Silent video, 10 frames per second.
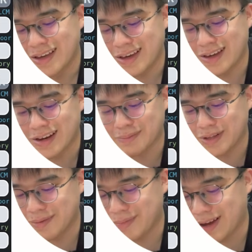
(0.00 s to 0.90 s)
and
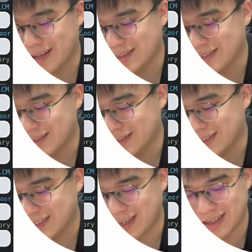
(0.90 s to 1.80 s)
update my answer on the
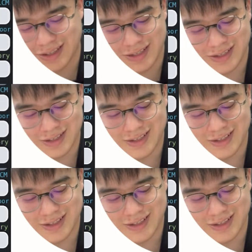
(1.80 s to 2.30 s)
site.